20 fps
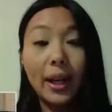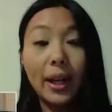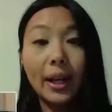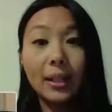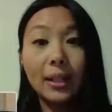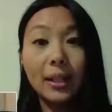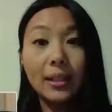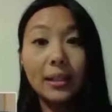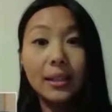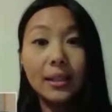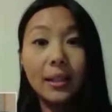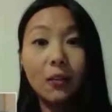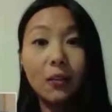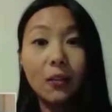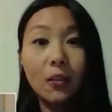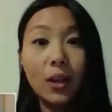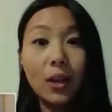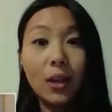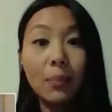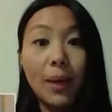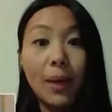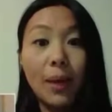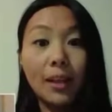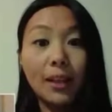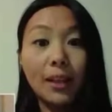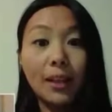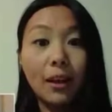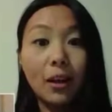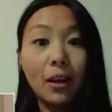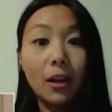And the
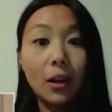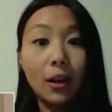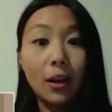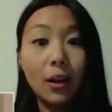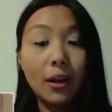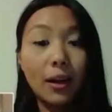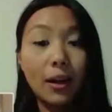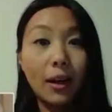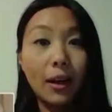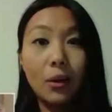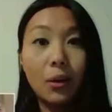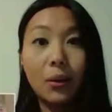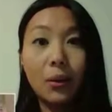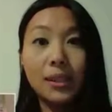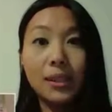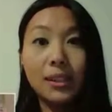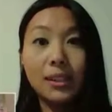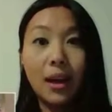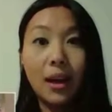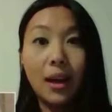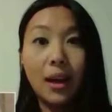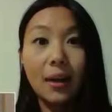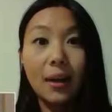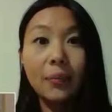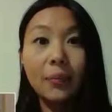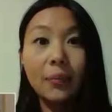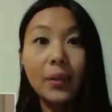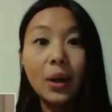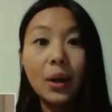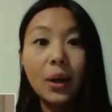feedback that I always
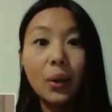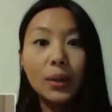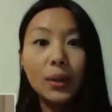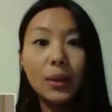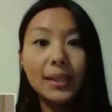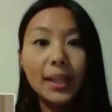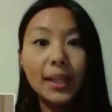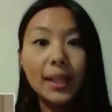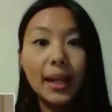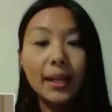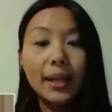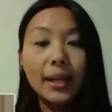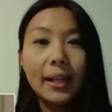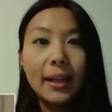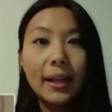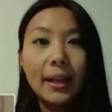got was that